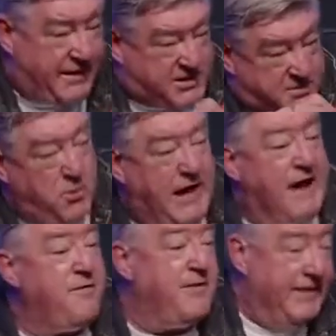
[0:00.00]
and I smoked
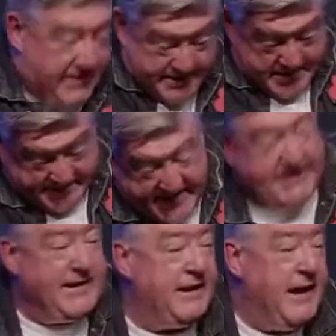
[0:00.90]
half of it and I
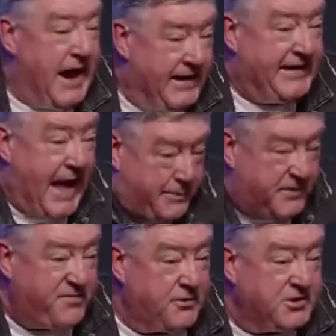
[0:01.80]
nicked it and I kept
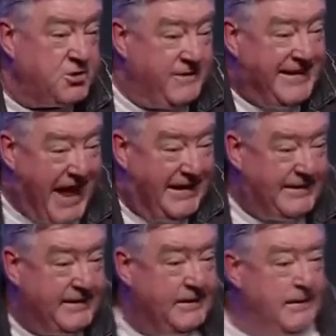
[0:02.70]
it for the Sunday
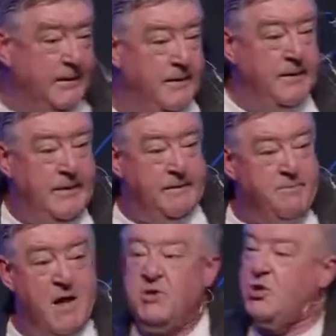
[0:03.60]
night.
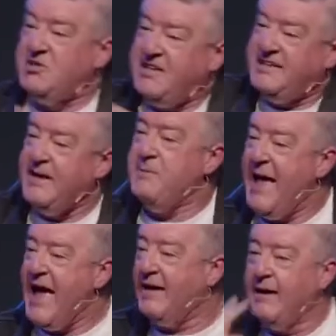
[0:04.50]
So she's in
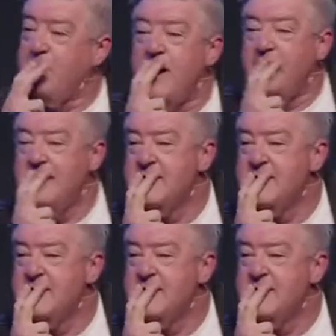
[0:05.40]
bed and I'm out